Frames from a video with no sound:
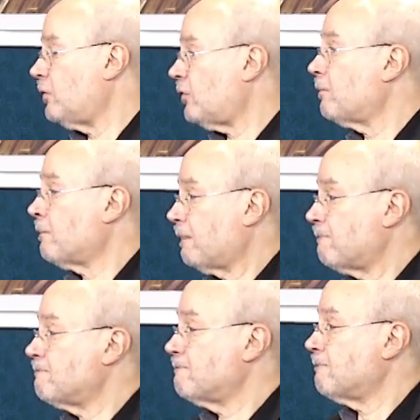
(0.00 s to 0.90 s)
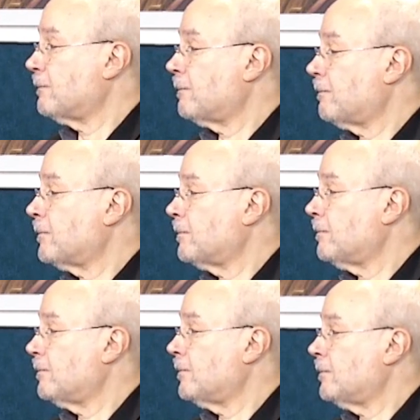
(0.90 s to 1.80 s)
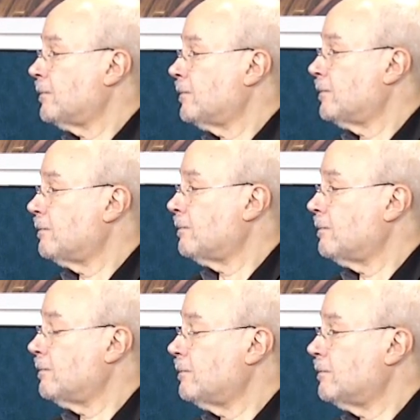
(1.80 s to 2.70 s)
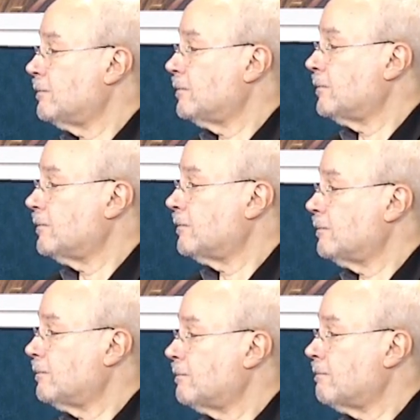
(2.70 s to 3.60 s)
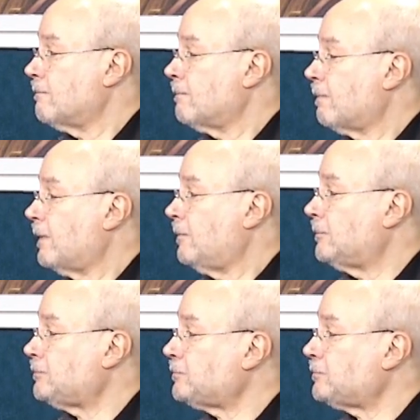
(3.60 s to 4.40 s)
Exactly. Okay. All right. Let's talk about the